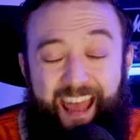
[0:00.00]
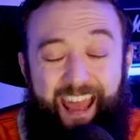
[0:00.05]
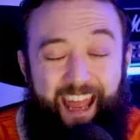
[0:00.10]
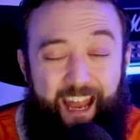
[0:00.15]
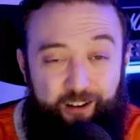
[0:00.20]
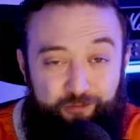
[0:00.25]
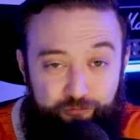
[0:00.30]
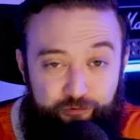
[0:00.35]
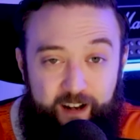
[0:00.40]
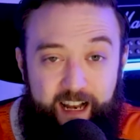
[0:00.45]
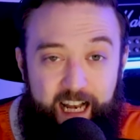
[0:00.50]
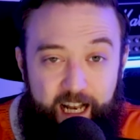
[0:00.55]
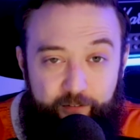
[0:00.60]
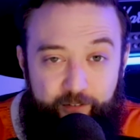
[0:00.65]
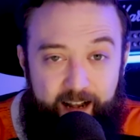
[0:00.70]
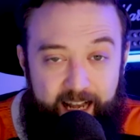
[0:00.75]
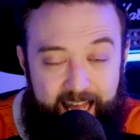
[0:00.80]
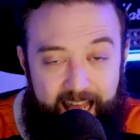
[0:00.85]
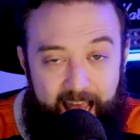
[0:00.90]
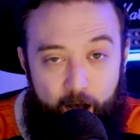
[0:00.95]
It really,
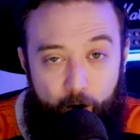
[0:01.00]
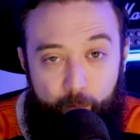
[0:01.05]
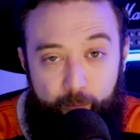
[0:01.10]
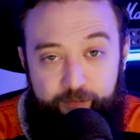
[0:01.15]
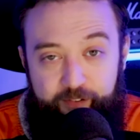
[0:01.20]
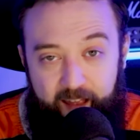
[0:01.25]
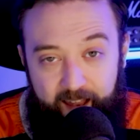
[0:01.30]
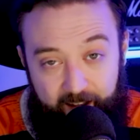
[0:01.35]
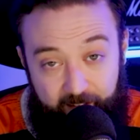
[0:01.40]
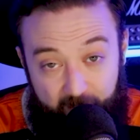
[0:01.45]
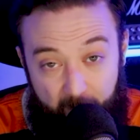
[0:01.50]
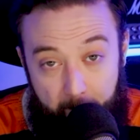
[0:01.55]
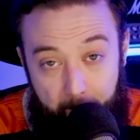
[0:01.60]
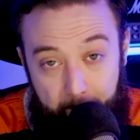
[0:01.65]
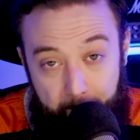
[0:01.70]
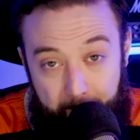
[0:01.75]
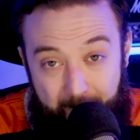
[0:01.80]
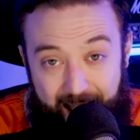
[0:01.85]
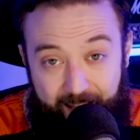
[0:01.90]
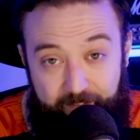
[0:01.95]
really helps and it's
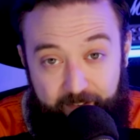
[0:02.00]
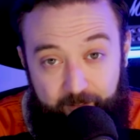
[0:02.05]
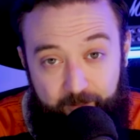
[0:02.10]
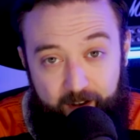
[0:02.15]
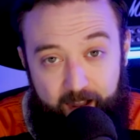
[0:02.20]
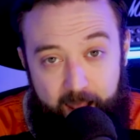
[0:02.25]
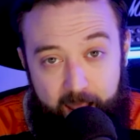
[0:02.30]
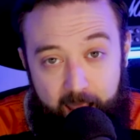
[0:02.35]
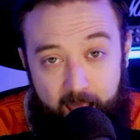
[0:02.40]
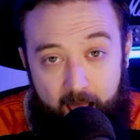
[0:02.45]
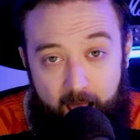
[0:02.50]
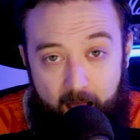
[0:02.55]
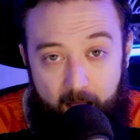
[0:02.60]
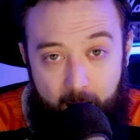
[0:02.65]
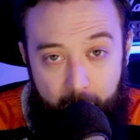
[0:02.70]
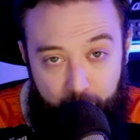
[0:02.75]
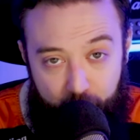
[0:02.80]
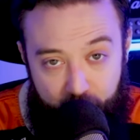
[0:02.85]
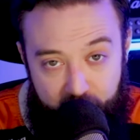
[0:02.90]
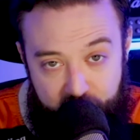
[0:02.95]
massively
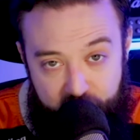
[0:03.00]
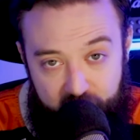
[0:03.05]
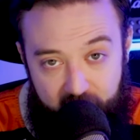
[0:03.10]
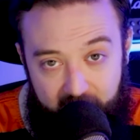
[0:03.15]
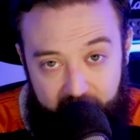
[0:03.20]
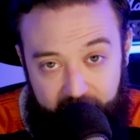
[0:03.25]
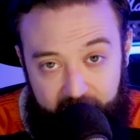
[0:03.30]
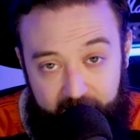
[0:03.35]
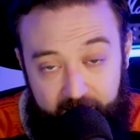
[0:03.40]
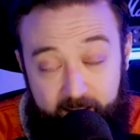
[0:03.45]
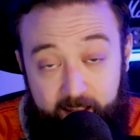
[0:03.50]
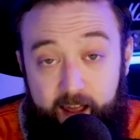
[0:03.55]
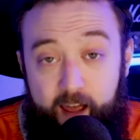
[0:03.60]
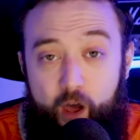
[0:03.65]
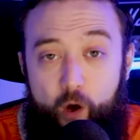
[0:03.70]
appreciated.